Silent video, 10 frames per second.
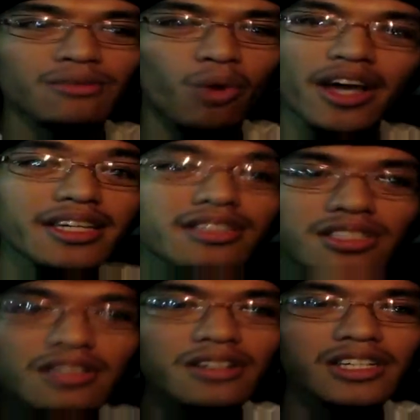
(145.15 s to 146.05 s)
why he's
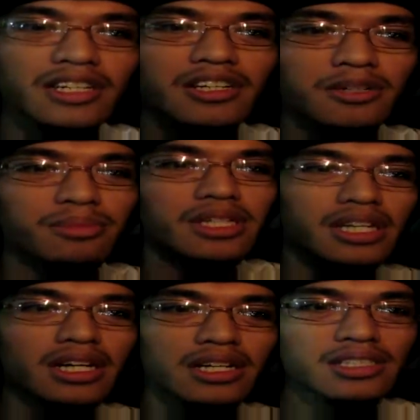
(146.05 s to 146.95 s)
still in here
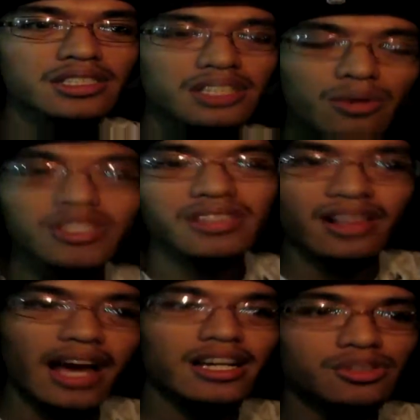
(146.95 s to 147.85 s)
because he was in the
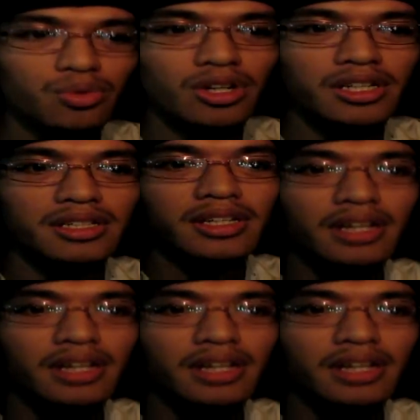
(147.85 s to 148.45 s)
last one